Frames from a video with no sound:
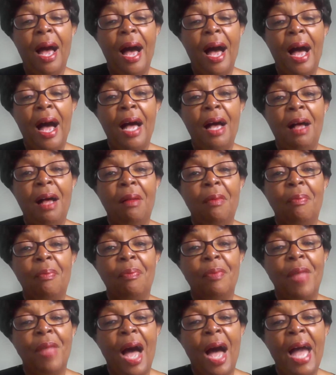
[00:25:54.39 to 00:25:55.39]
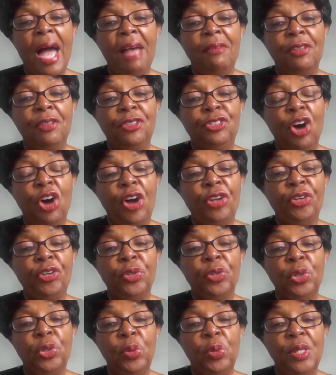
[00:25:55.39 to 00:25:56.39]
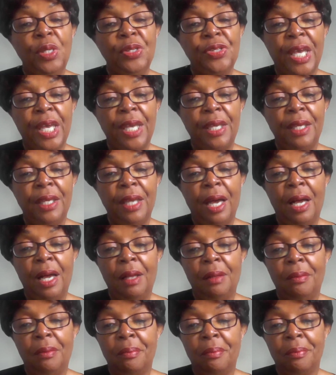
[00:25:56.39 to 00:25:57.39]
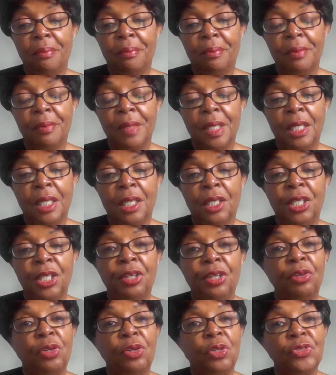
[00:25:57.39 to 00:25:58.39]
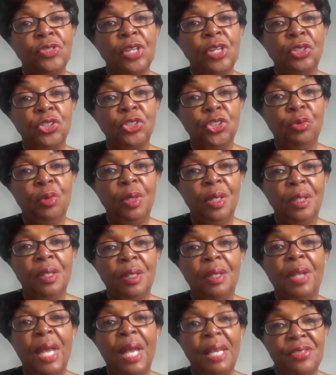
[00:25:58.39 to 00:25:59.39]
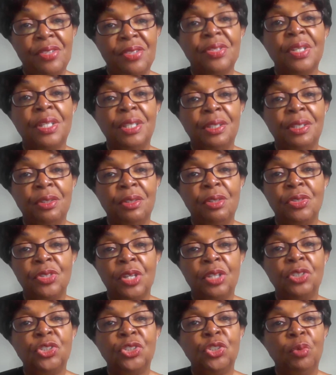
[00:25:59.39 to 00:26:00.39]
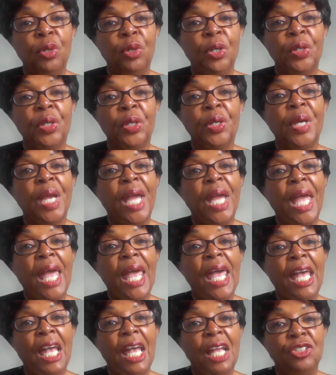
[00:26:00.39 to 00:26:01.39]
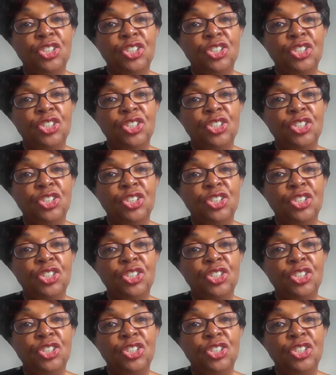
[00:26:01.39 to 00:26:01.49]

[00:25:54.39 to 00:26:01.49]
I have a daughter who is a clinical social worker, licensed clinical social worker, and